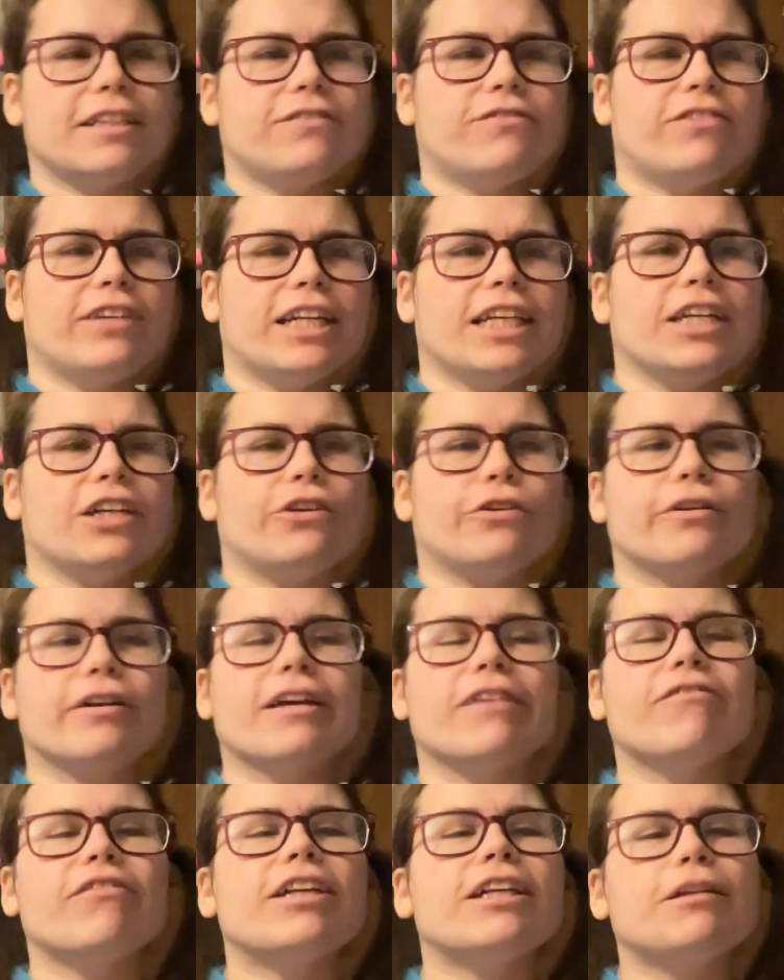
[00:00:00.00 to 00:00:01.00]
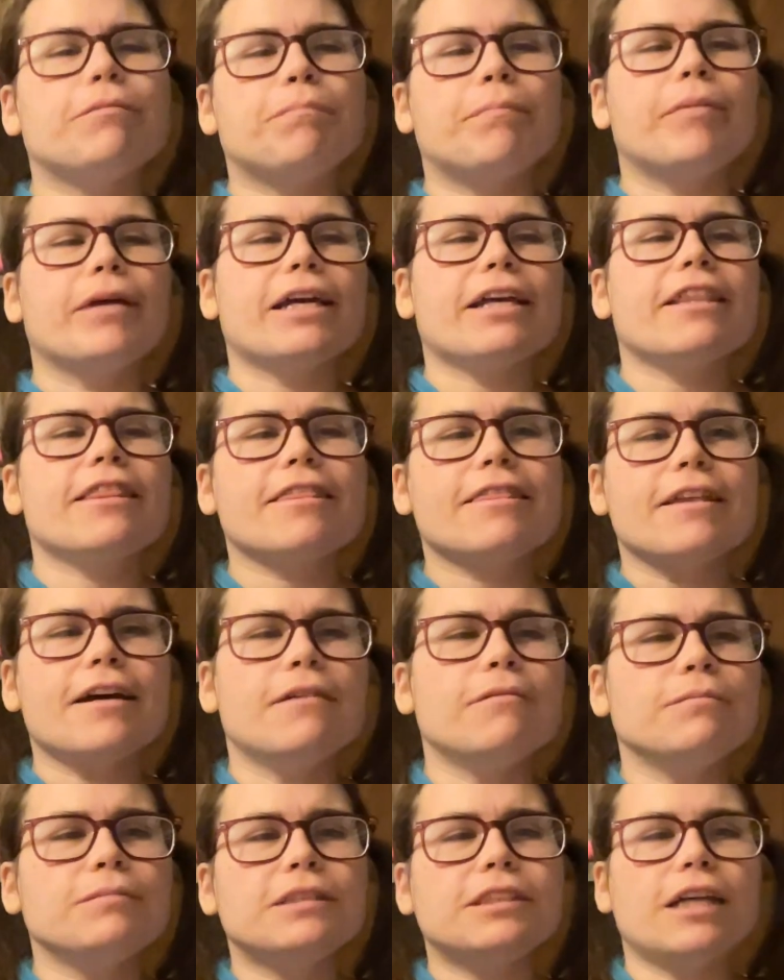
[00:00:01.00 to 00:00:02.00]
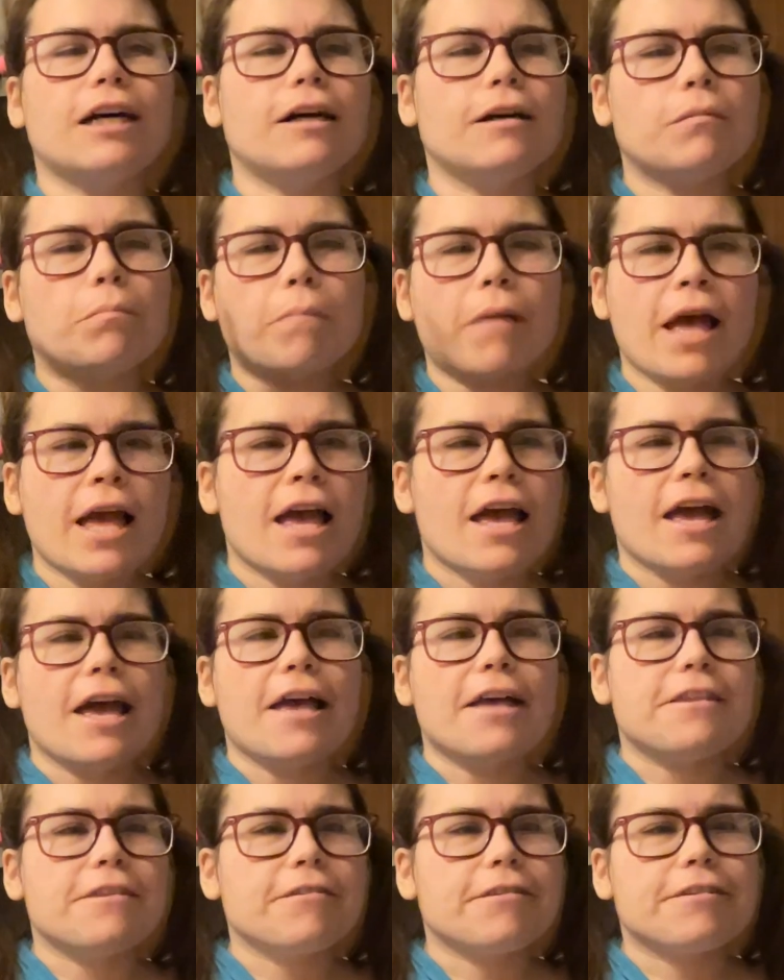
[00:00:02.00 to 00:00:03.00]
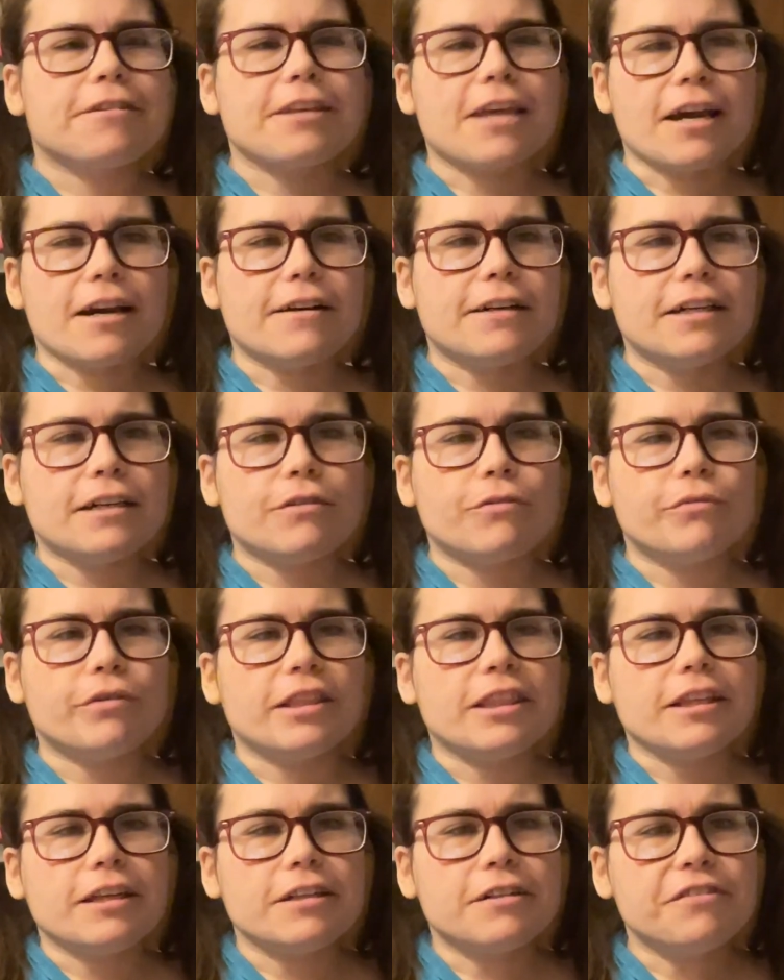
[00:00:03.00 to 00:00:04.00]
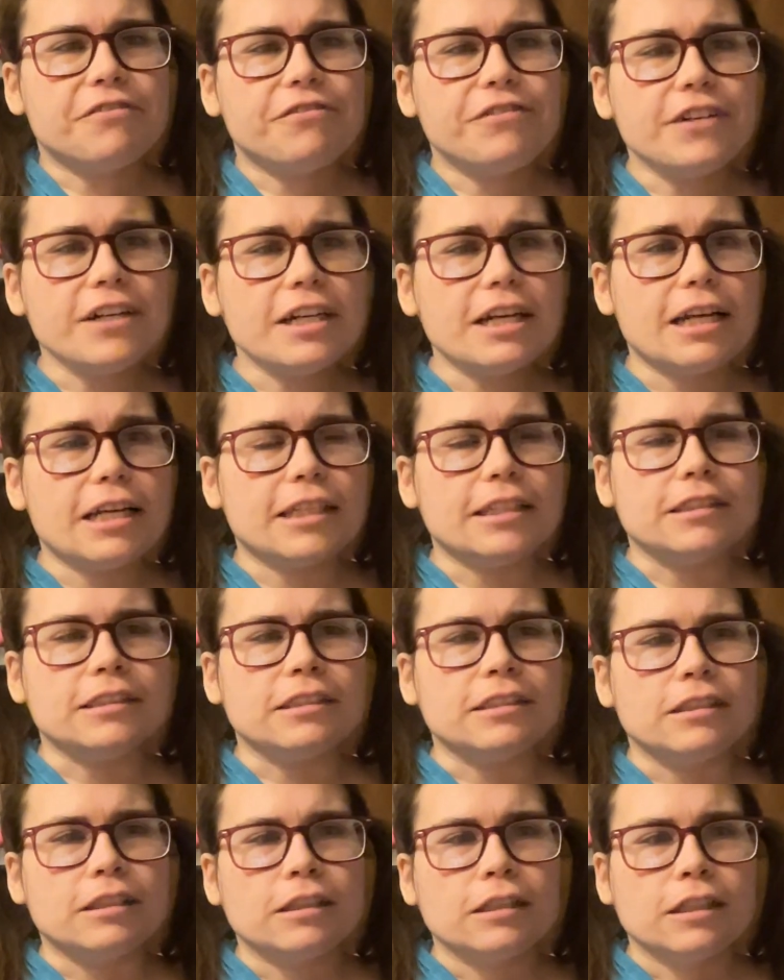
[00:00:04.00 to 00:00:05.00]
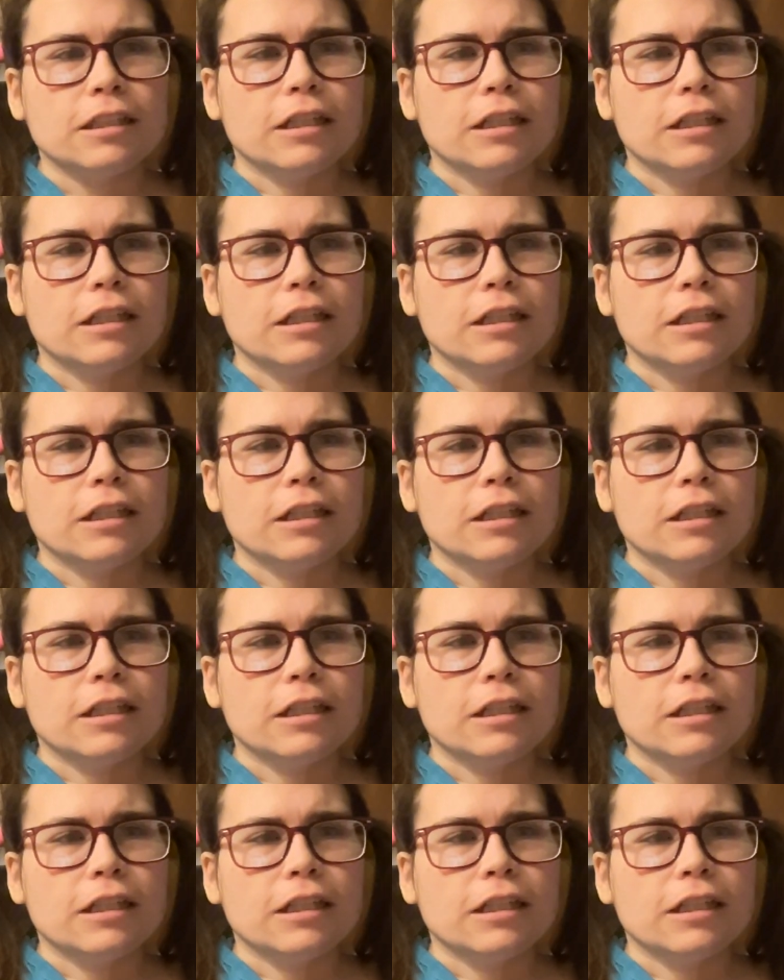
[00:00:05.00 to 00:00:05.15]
video, give it a big thumbs up and share it with your friends.